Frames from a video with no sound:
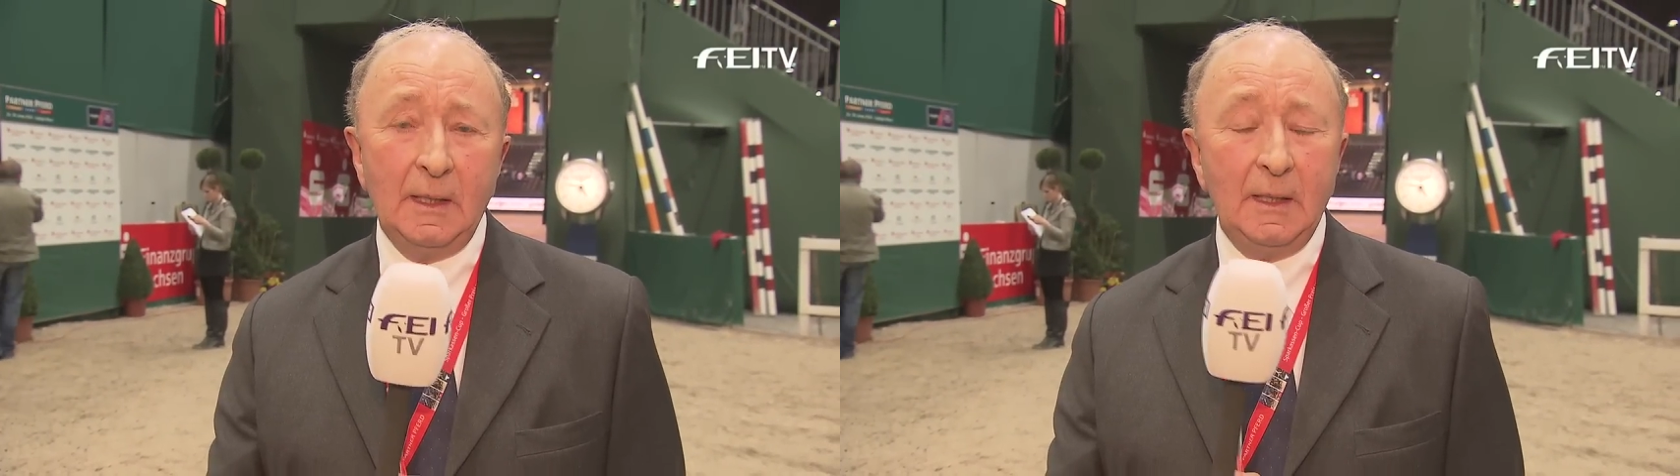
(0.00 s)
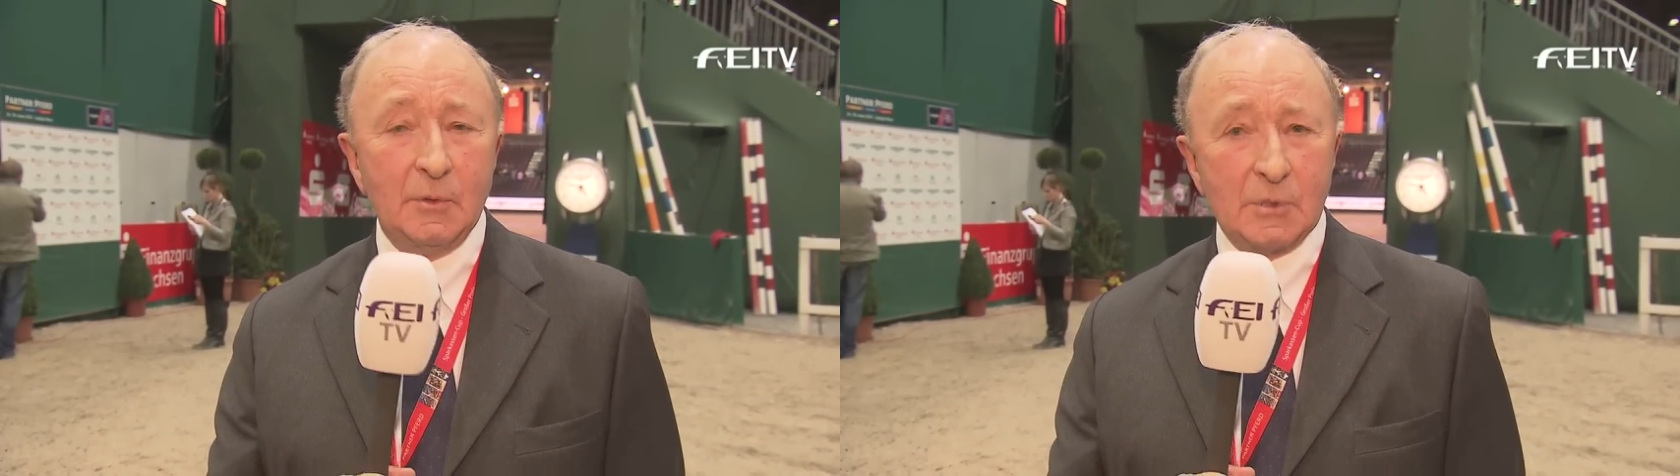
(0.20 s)

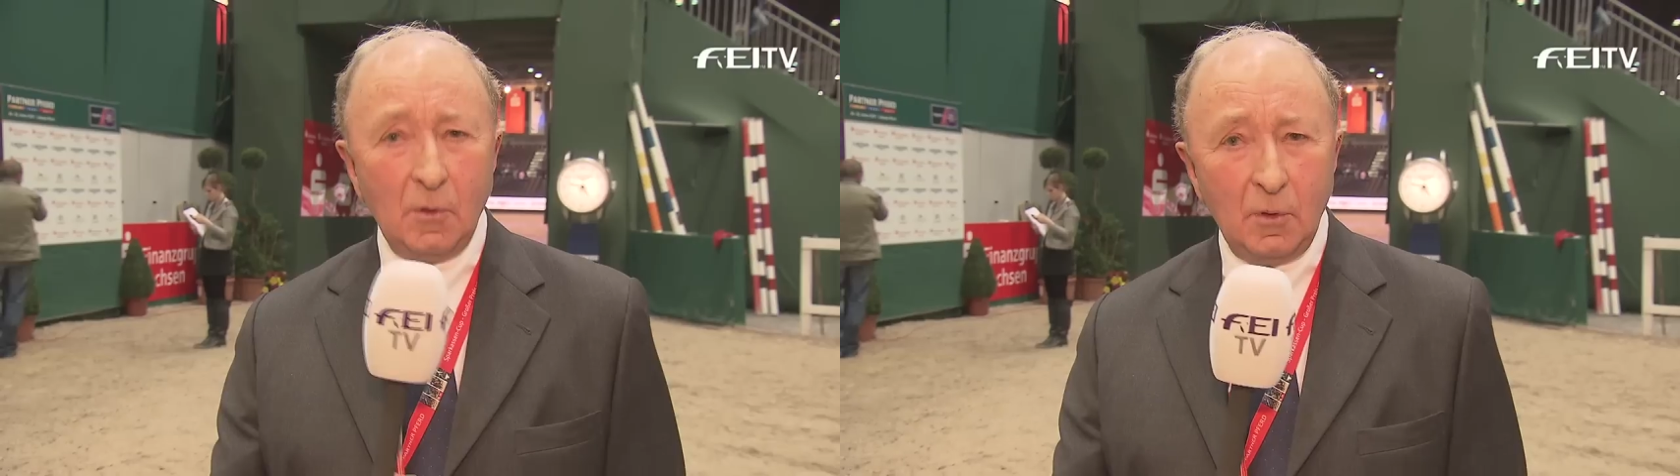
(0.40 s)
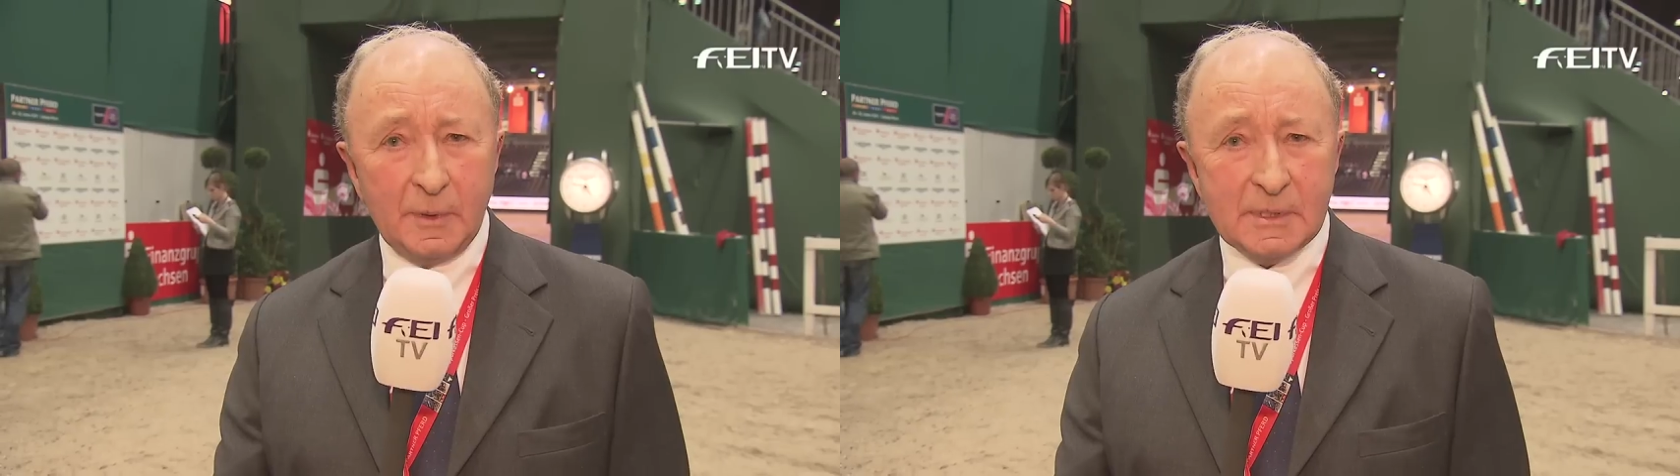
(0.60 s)
He was
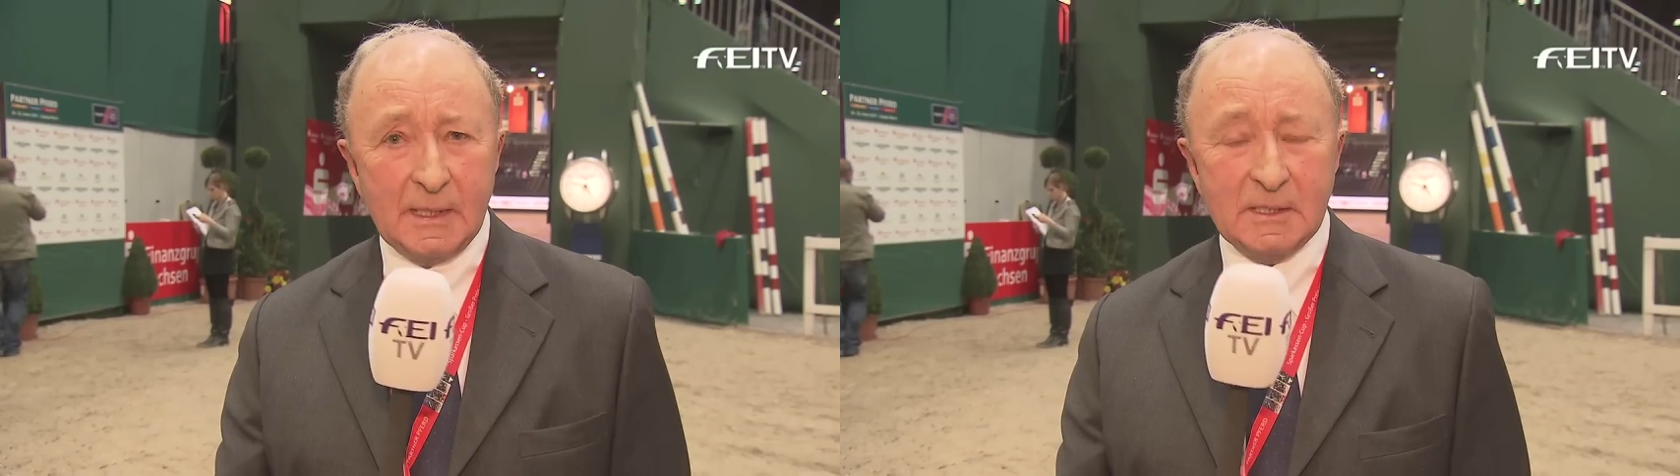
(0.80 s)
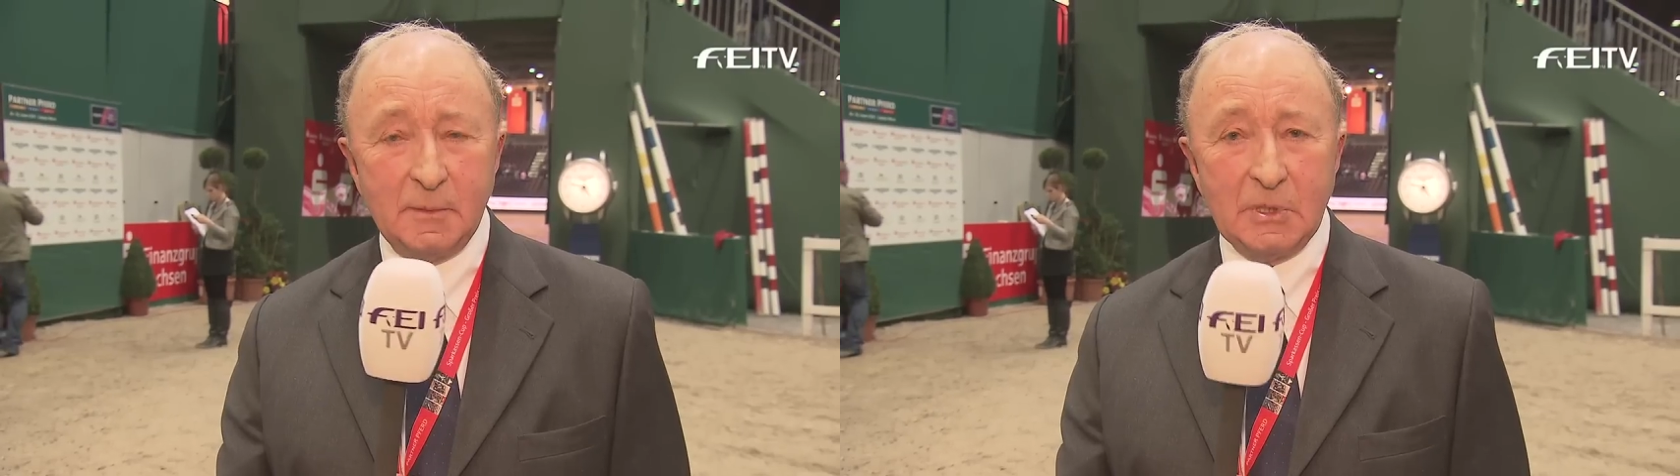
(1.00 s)
always
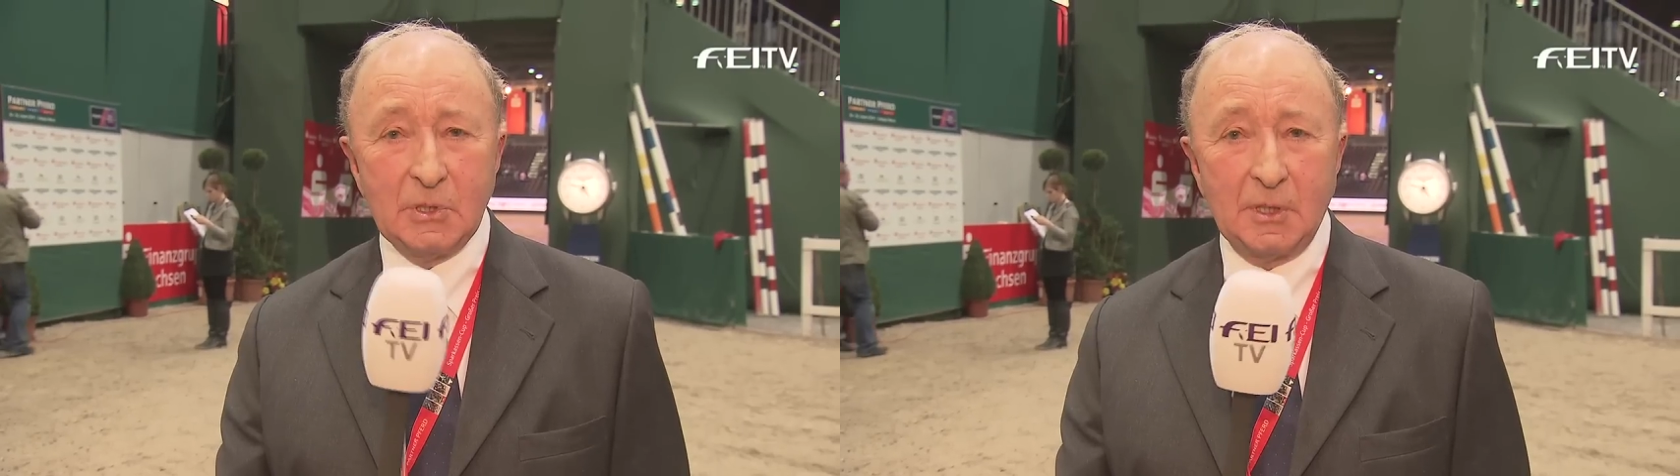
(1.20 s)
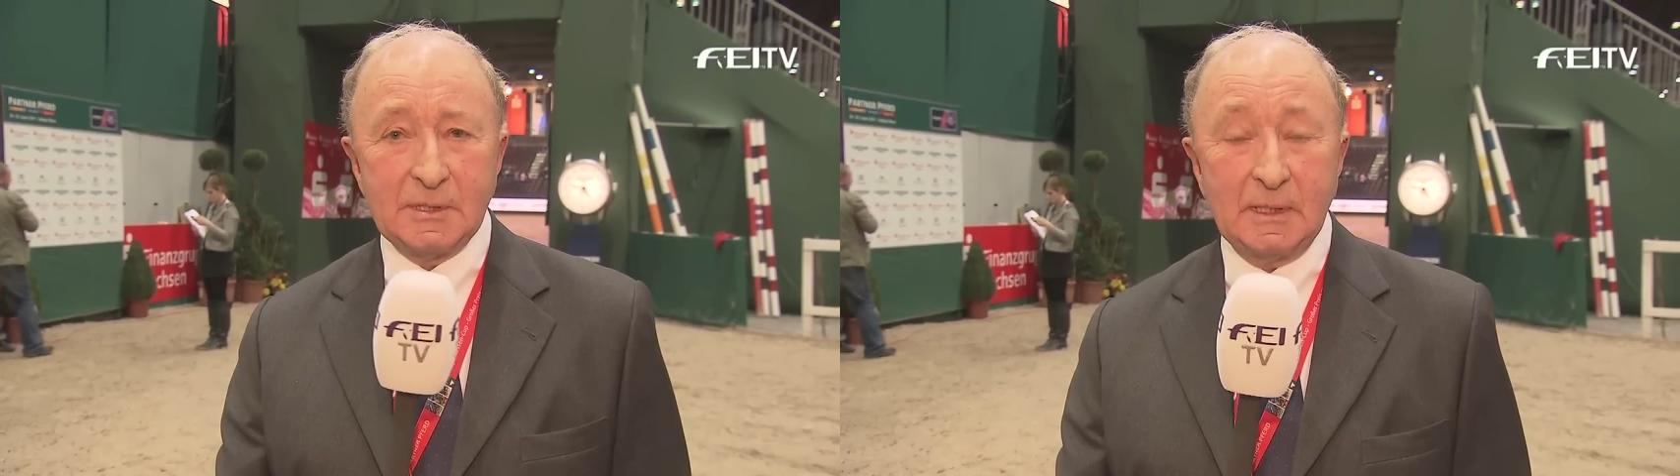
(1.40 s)
there to be
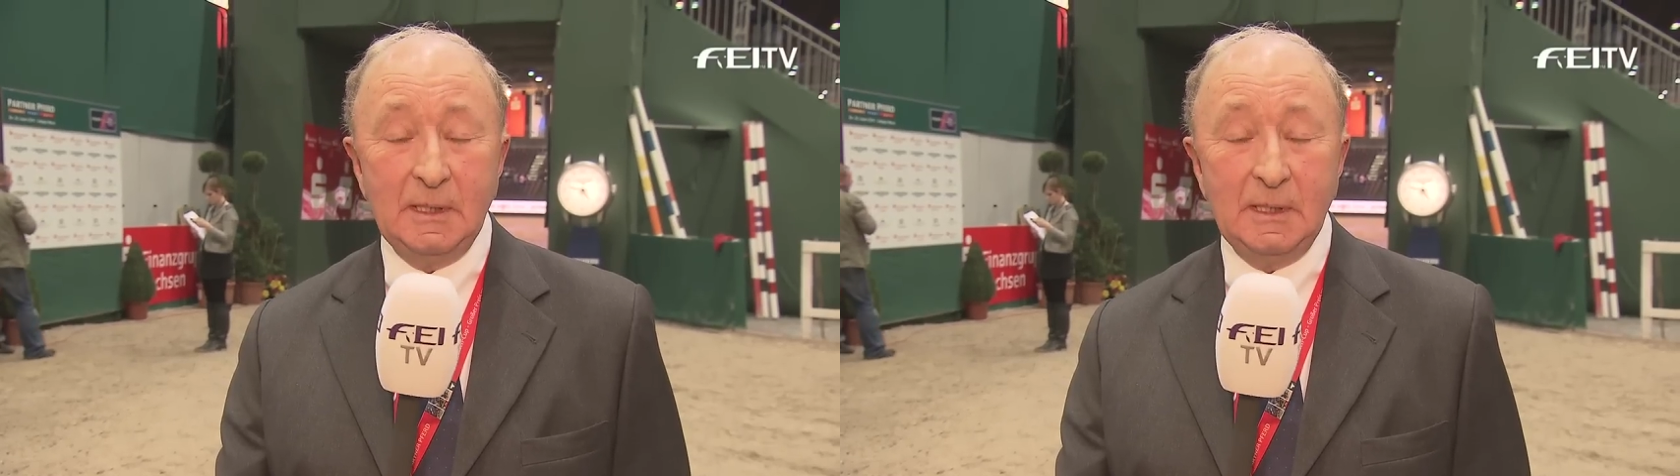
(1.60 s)
shot at,